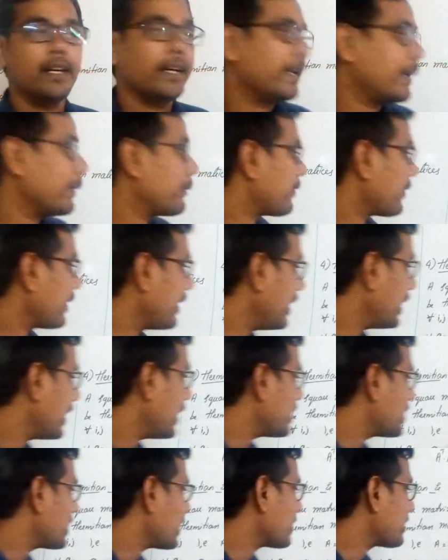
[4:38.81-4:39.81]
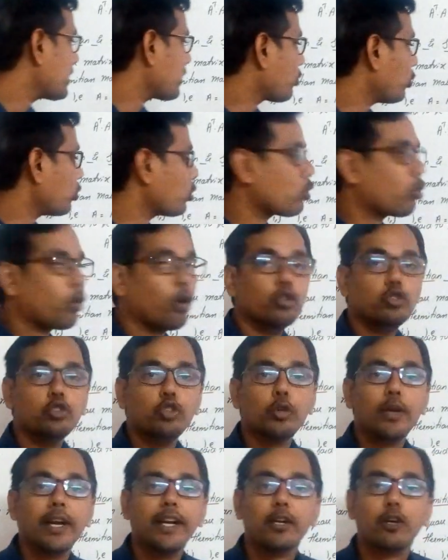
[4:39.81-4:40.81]
If Aij is equal to
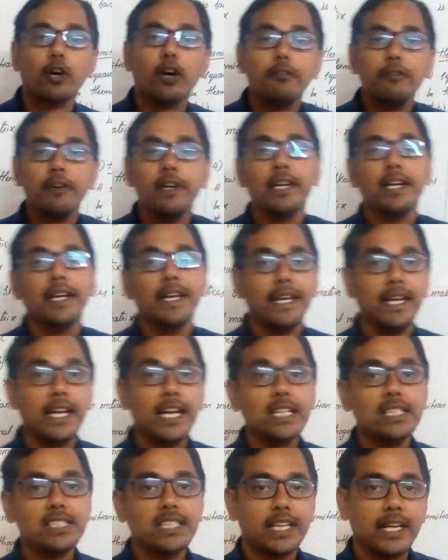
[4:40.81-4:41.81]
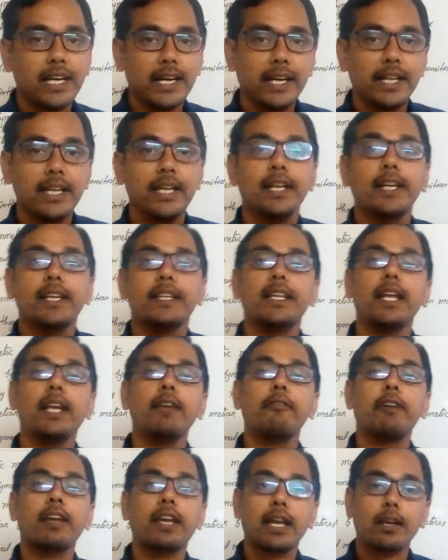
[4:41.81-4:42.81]
conjugate of Aji,
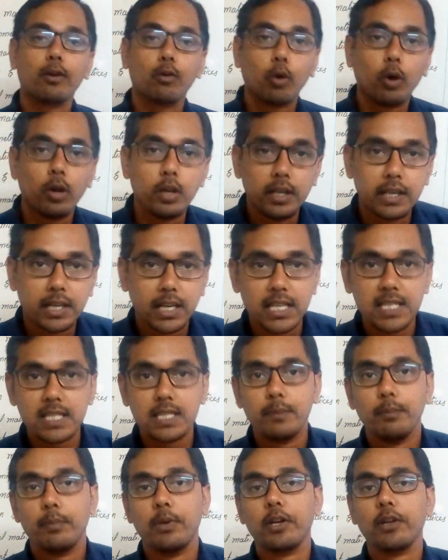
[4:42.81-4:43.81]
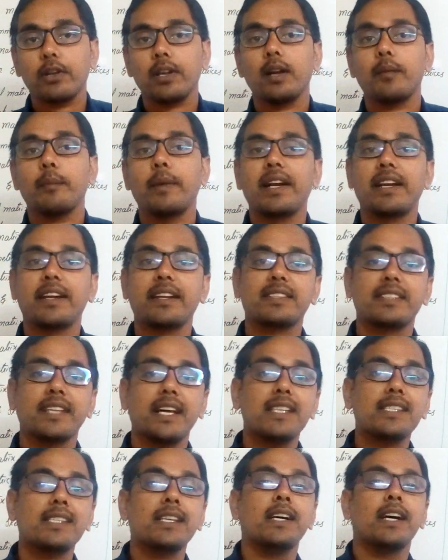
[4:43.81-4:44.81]
then we can call it as particular matrix
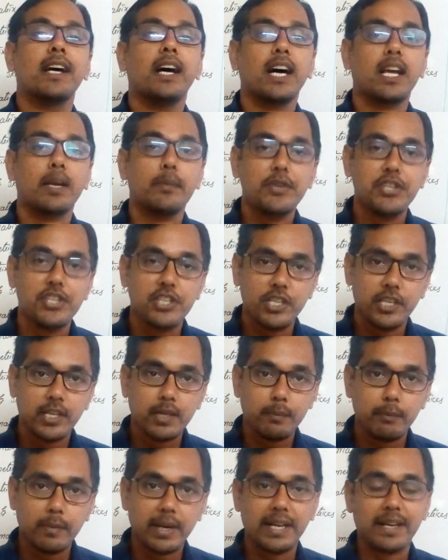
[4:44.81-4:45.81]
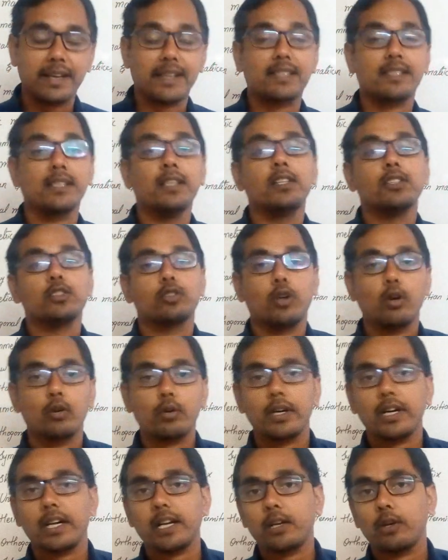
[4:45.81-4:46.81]
as Hermitian matrix. So how
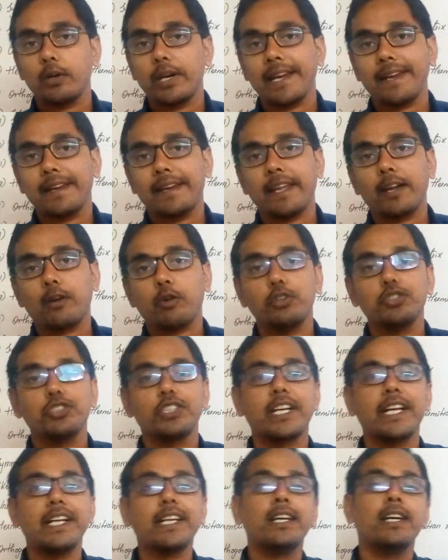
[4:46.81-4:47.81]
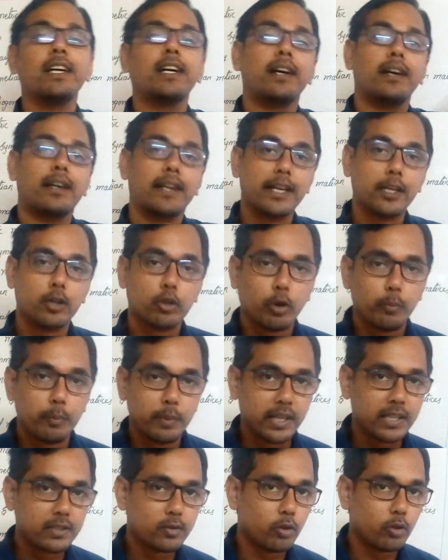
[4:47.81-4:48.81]
to take conjugate? Write
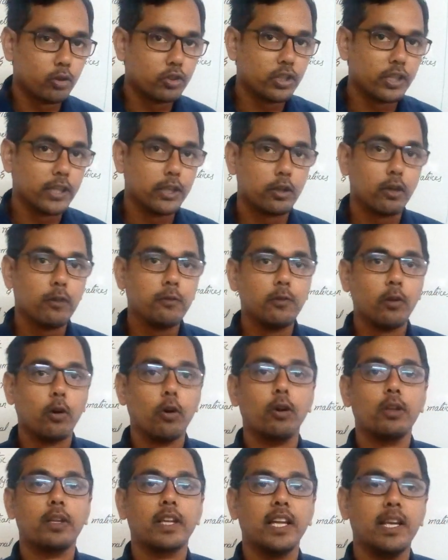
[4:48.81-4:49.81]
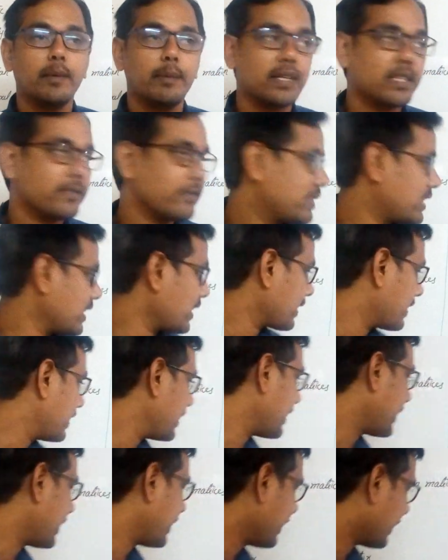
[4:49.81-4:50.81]
complex conjugate of all the elements which are
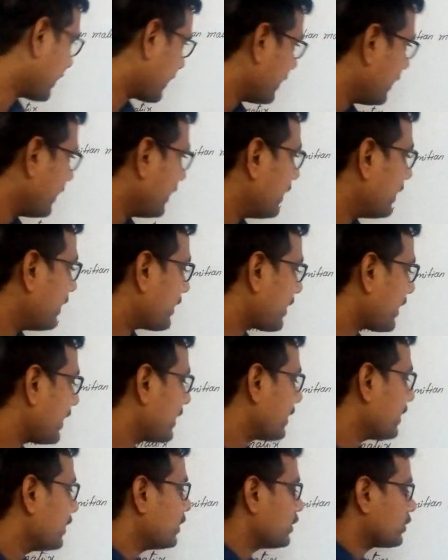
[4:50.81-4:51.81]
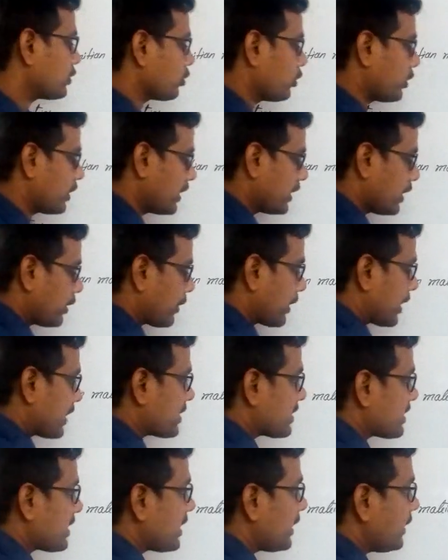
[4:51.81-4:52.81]
there here. Alright. So here you can
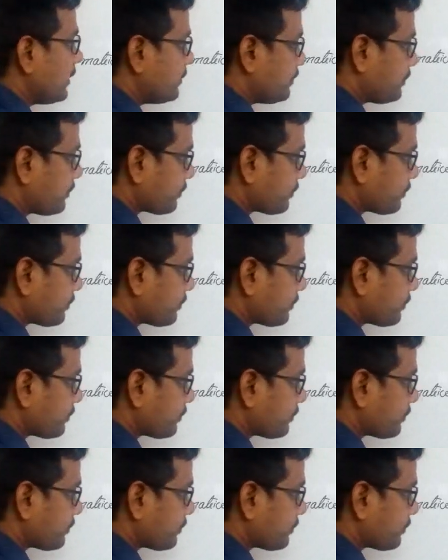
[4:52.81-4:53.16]
see